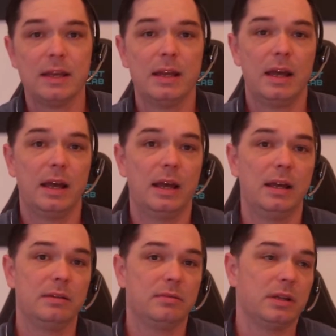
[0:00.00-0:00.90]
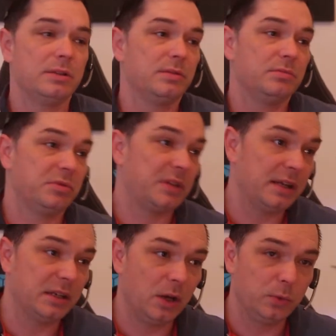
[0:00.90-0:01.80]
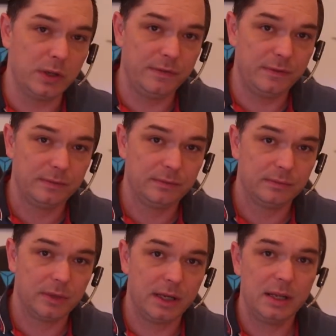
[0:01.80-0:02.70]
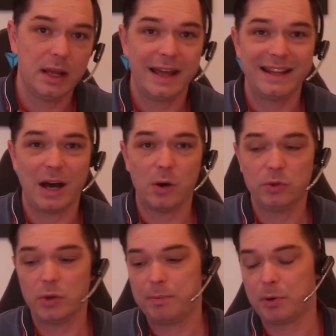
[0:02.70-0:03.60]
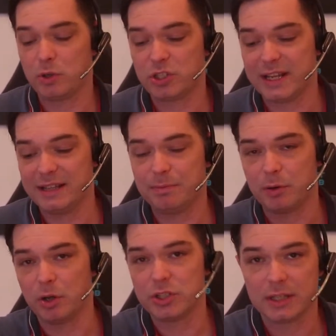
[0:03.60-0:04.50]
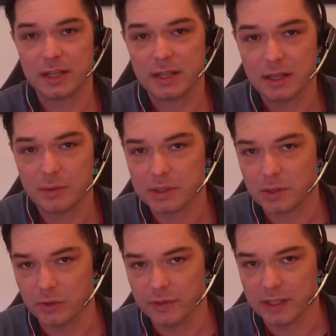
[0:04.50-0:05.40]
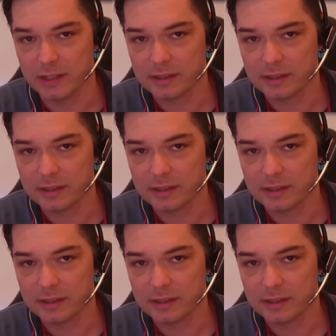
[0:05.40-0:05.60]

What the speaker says: and starting out with, right? And how to approach that project with confidence.